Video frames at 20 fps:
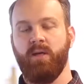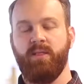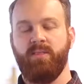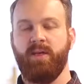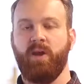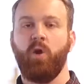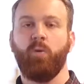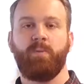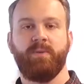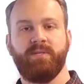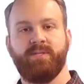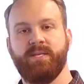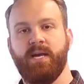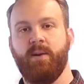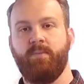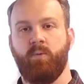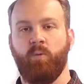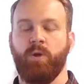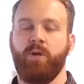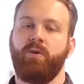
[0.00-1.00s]
that opens
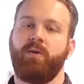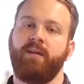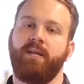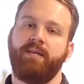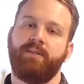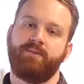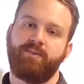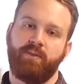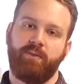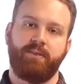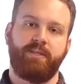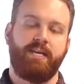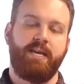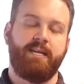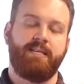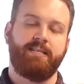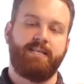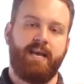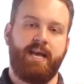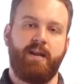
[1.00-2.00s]
up where you can insert the
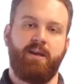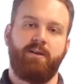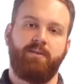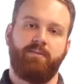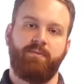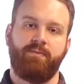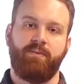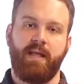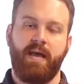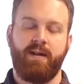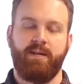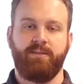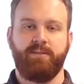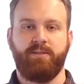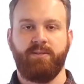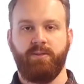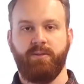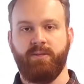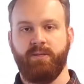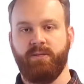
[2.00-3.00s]
antenna flat
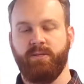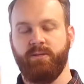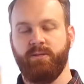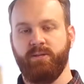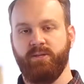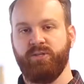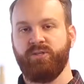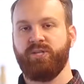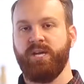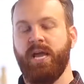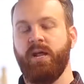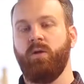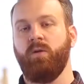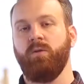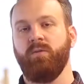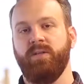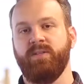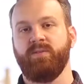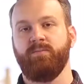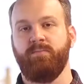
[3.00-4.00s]
into the
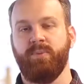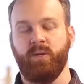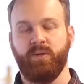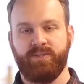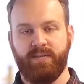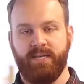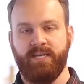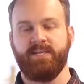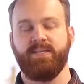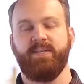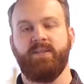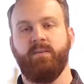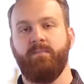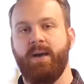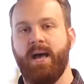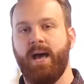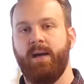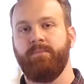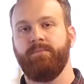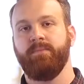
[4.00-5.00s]
channel that's built into the
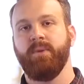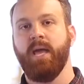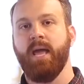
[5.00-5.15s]
mat.